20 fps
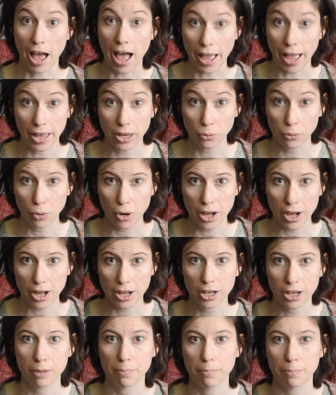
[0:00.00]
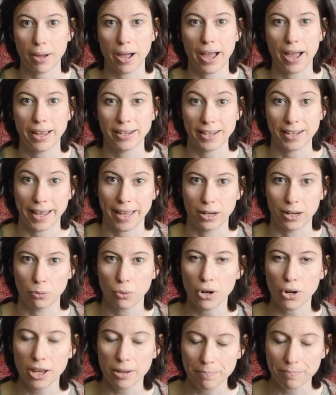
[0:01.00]
Ironwork by Diana
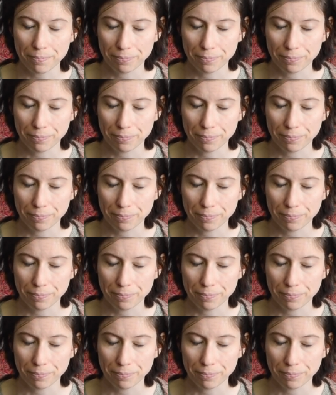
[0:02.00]
Waller.